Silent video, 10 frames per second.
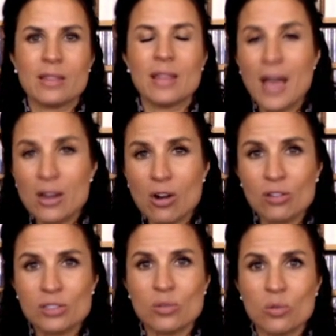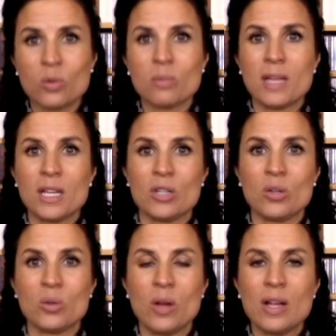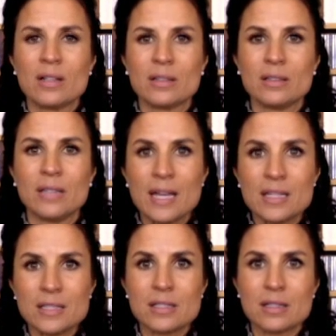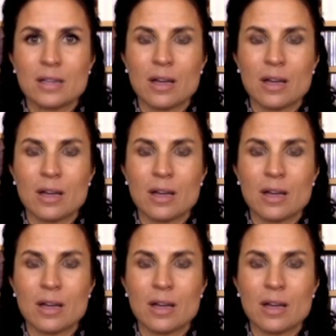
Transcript: That also will make you less